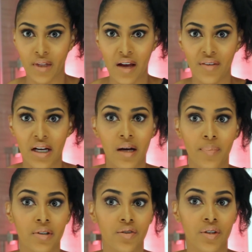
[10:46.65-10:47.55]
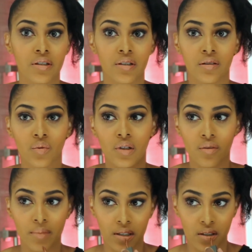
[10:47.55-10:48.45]
I have a couple of dresses. One of
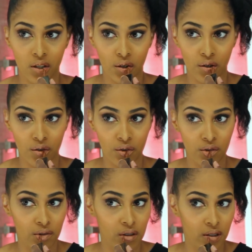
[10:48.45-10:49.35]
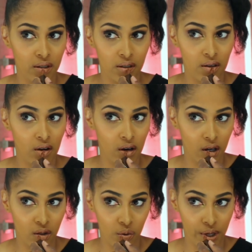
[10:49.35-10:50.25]
them has gold
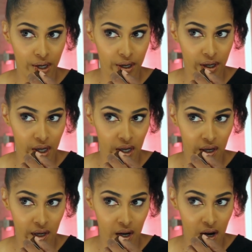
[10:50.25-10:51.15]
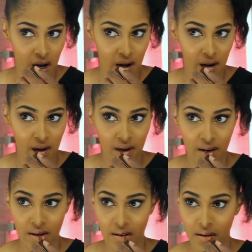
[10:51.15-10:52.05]
hardware,
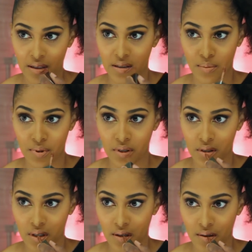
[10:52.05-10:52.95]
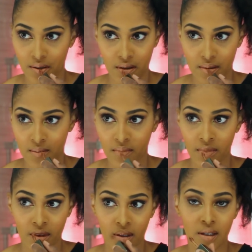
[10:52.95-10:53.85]
like zippers and stuff,
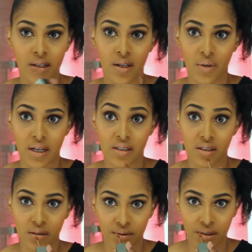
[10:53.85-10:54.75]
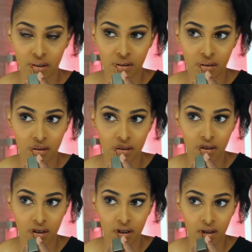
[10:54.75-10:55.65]
and the other one has silver, so
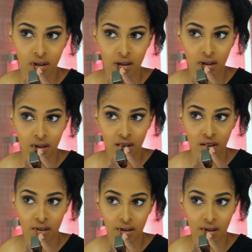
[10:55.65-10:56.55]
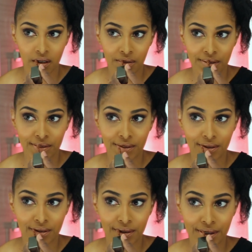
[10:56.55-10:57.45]
I don't know which
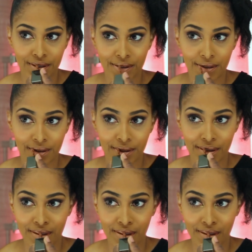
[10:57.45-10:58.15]
one I'm wearing yet.